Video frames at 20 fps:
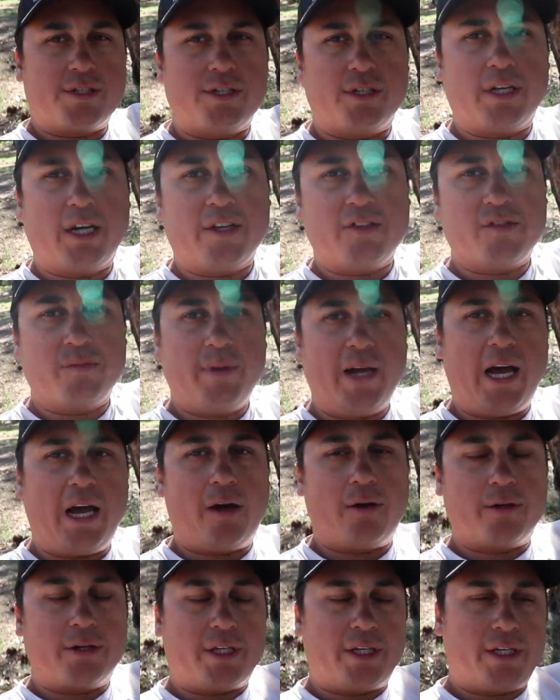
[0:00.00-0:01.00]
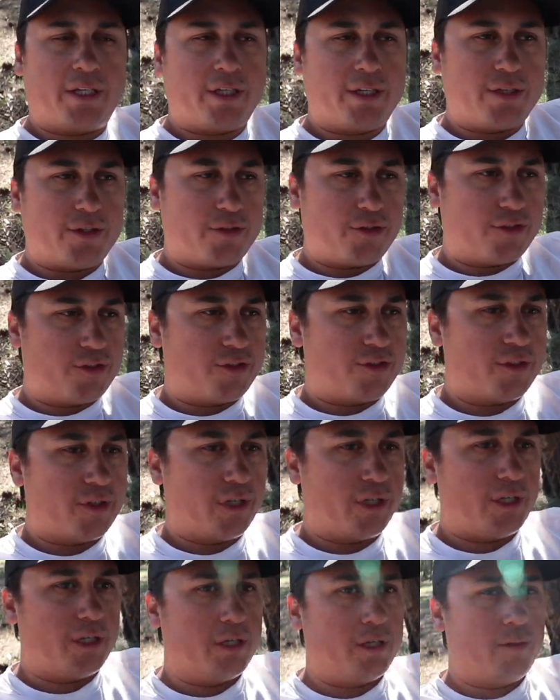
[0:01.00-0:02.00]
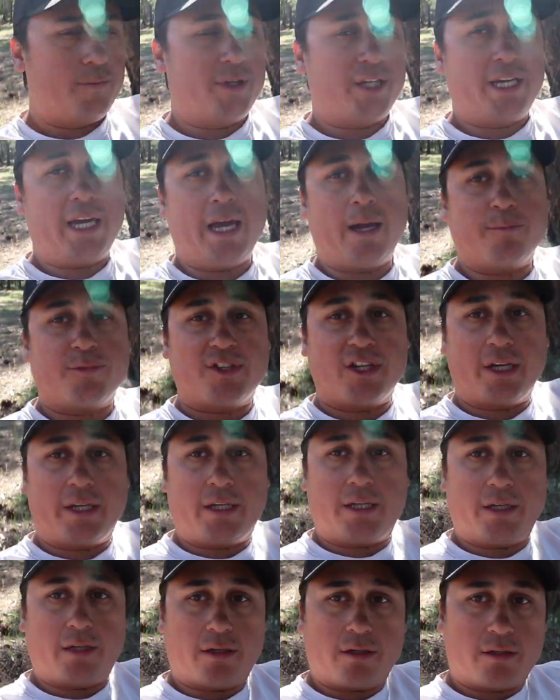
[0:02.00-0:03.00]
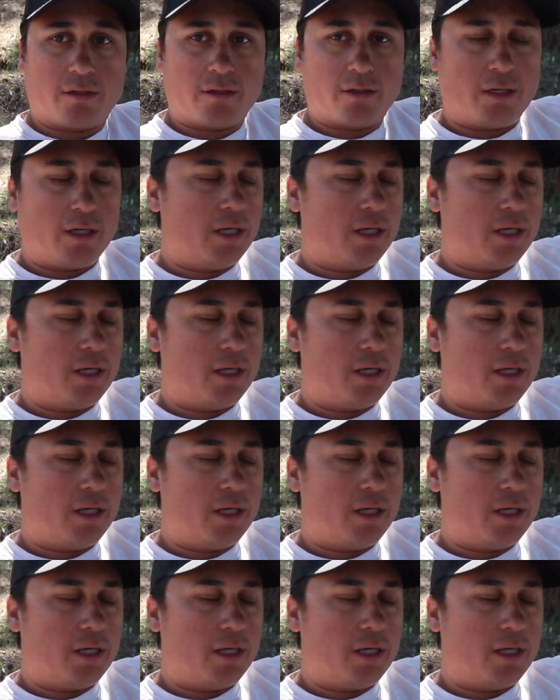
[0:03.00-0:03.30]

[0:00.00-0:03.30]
to you guys about is the campsite here.